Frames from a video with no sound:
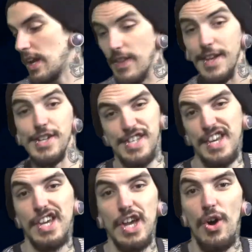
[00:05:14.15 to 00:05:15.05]
And they just
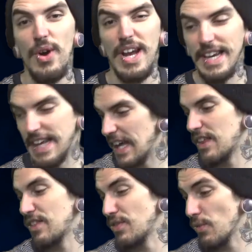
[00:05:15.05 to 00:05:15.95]
like go and
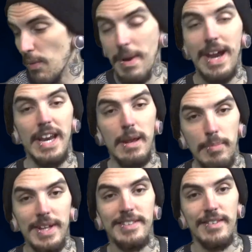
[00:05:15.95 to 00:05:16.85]
kick the remaining
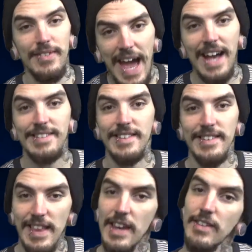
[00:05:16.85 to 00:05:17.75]
bits of asses
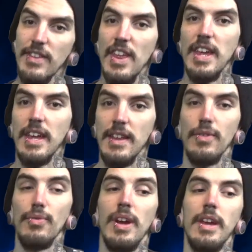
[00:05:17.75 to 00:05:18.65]
that is laying in the
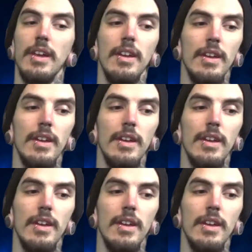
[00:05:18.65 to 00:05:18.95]
ring.